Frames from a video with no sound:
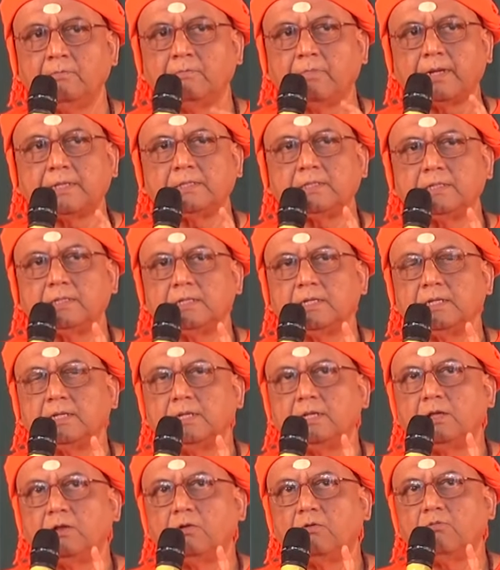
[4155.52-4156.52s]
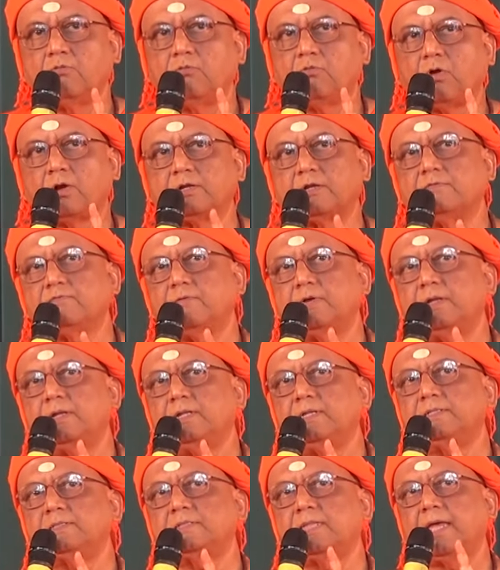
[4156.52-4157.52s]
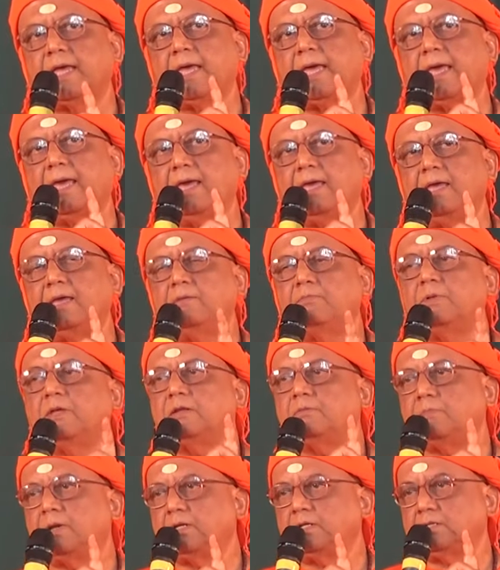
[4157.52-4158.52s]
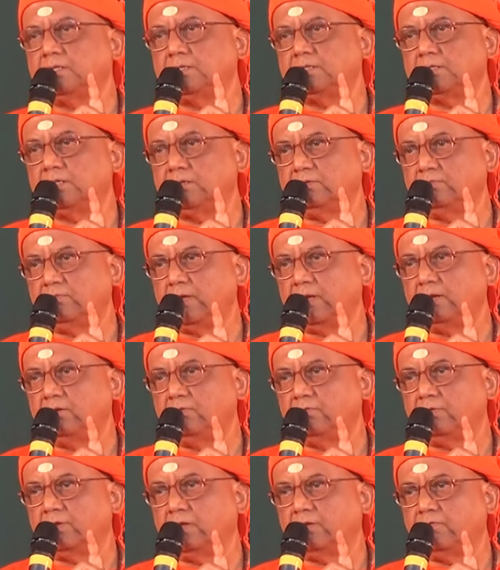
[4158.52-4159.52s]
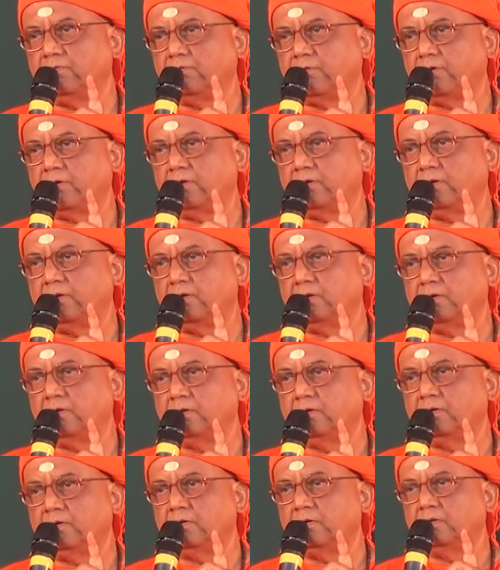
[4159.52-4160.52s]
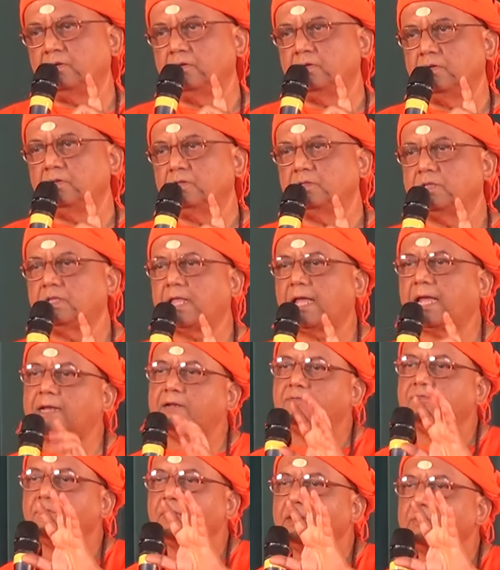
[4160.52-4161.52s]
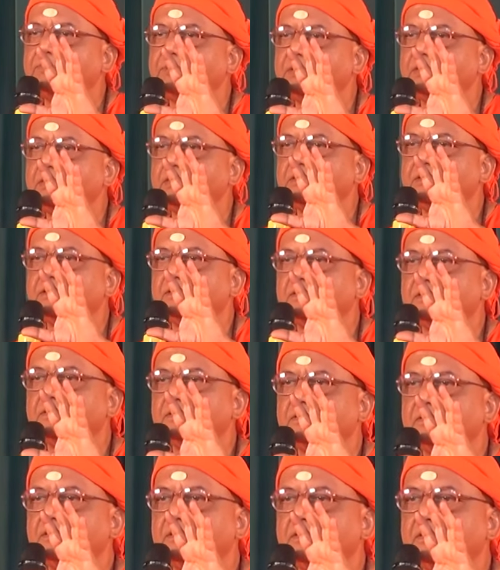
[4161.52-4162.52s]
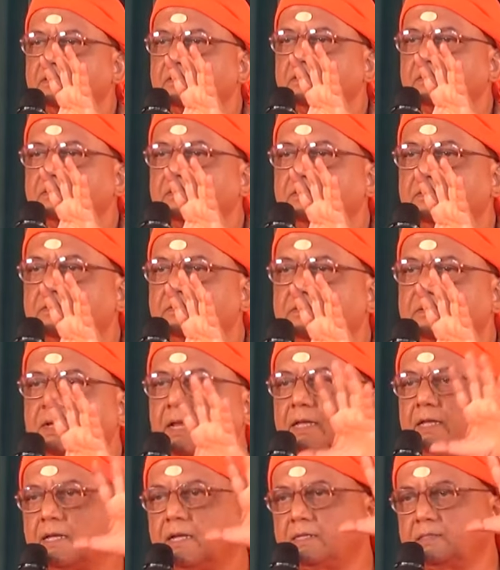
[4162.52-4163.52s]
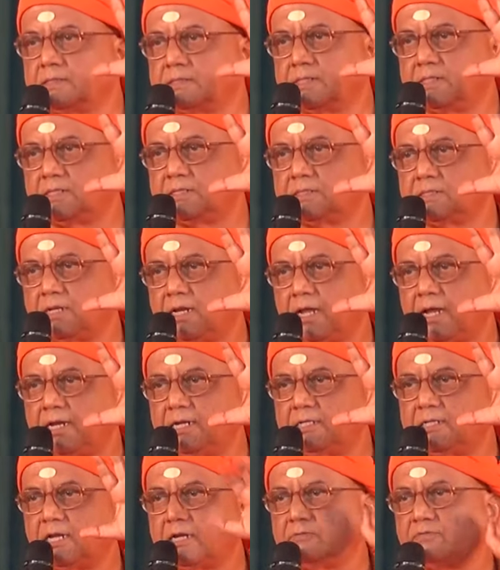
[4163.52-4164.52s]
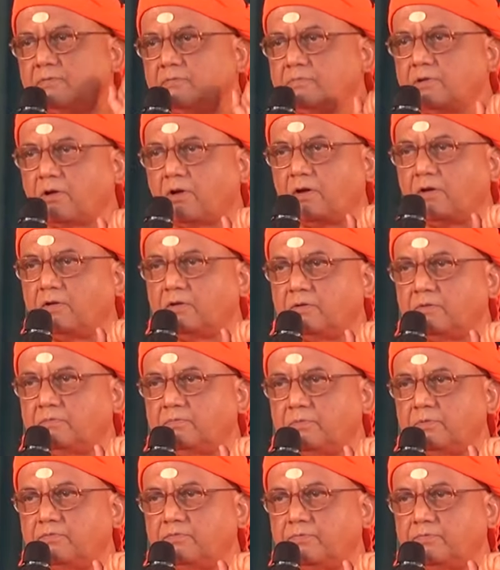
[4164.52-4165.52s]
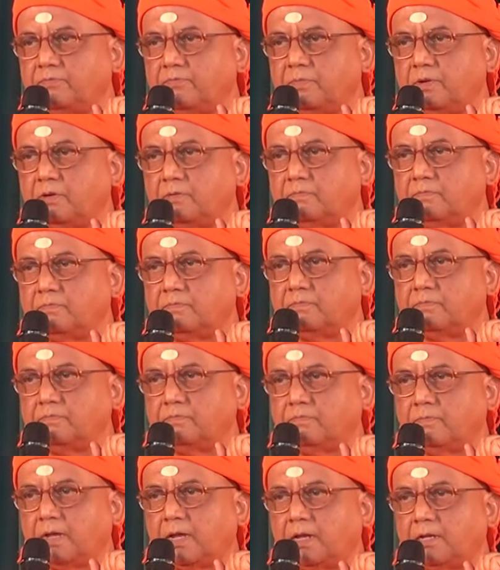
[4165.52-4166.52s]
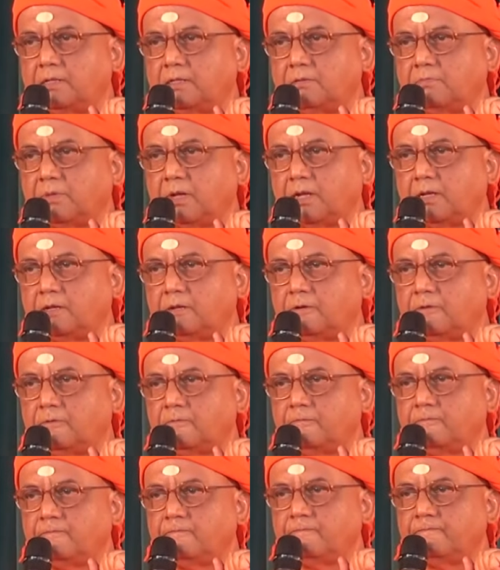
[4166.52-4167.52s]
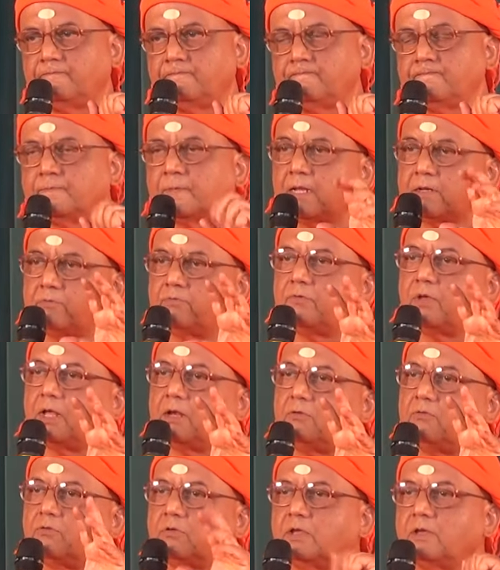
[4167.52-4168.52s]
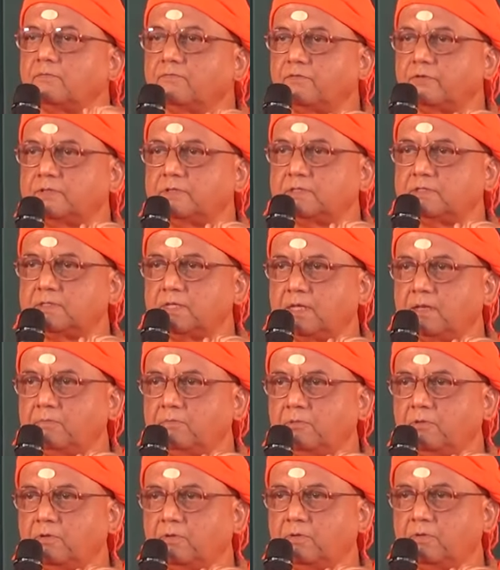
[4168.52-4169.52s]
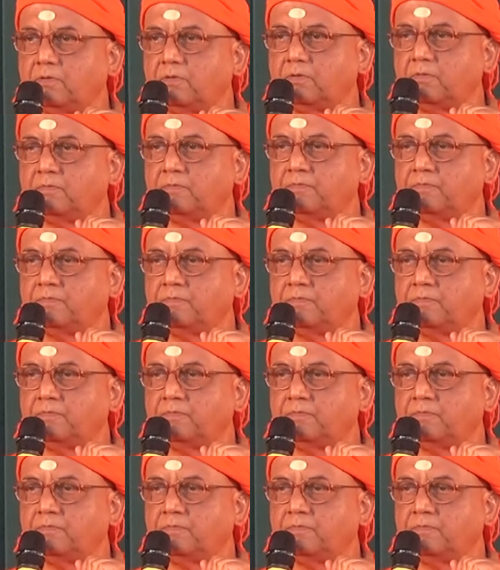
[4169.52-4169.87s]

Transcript: but whatever is the aim in meditation we are looking for, that will be like a searchlight that will be on behind the mind, that we are looking for the same goal.